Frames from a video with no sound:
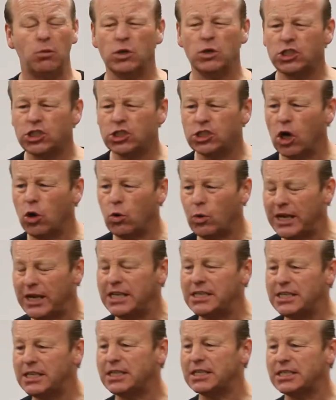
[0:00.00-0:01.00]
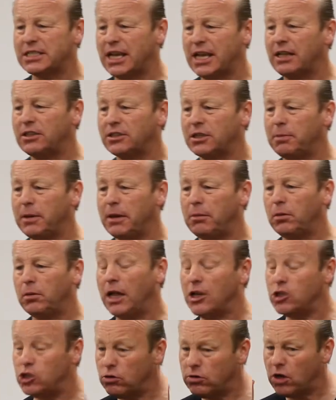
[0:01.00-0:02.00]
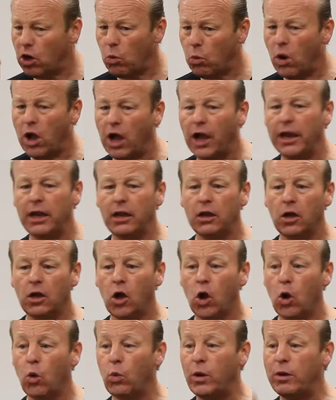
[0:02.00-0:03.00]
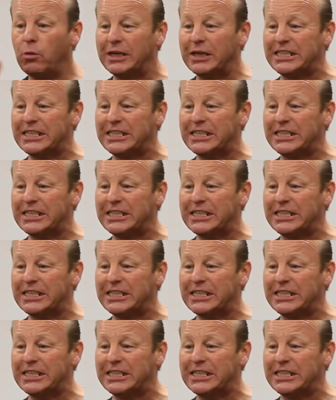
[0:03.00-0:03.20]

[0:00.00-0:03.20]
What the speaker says: was so easy to sell to people. And do you know why? We were